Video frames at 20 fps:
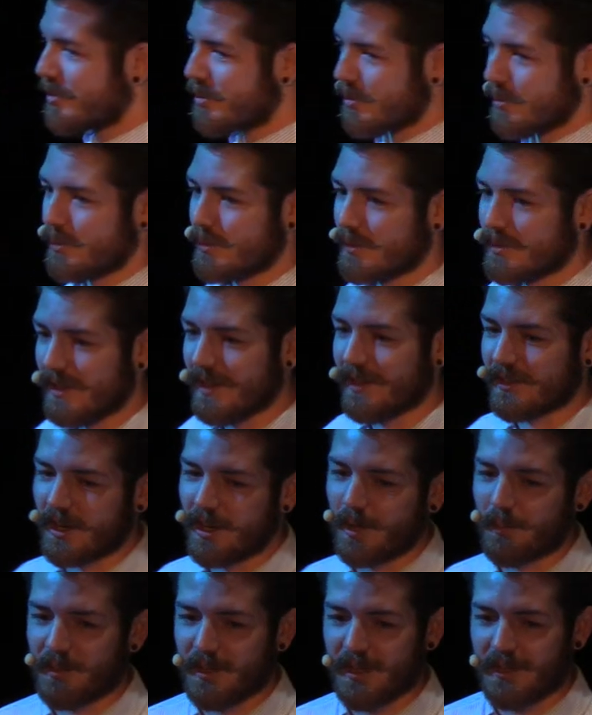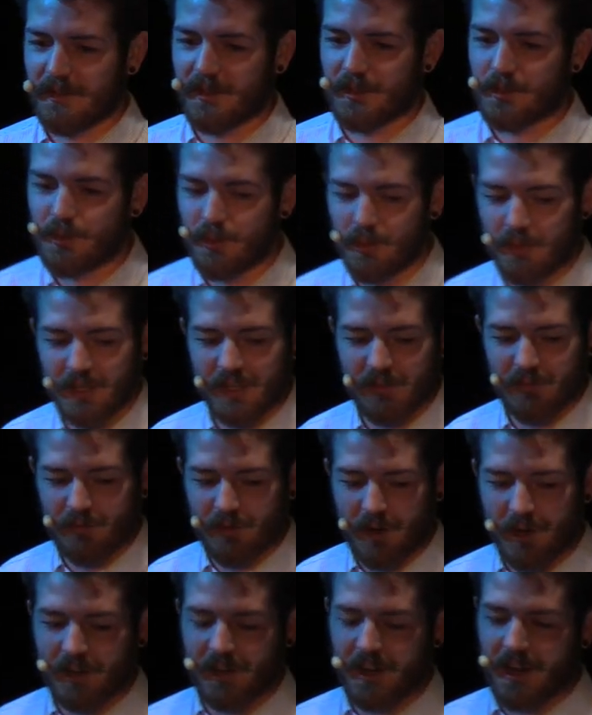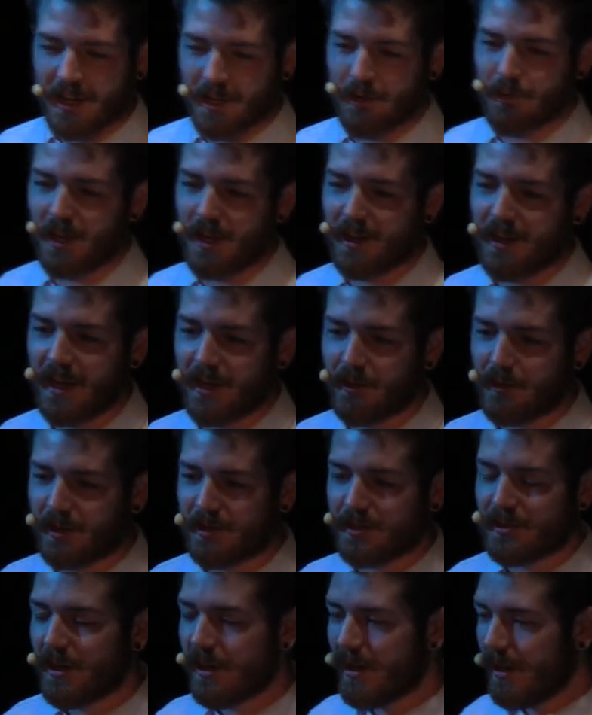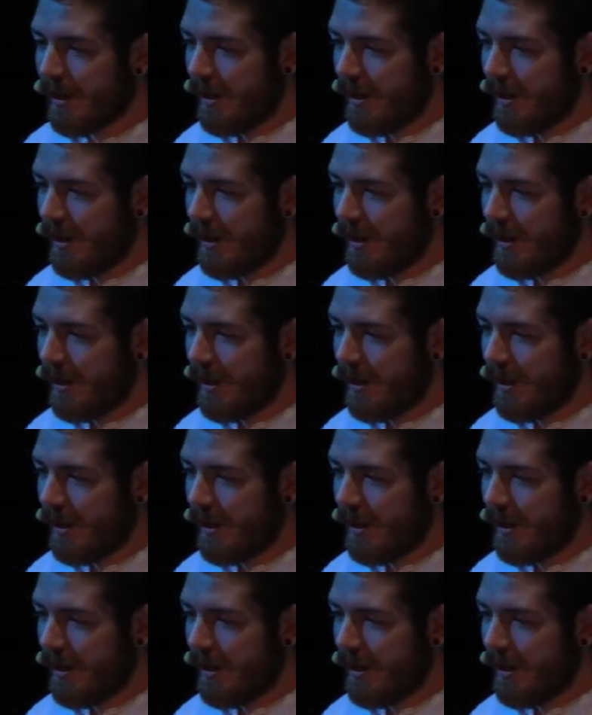soon is going to be the truly run anywhere language.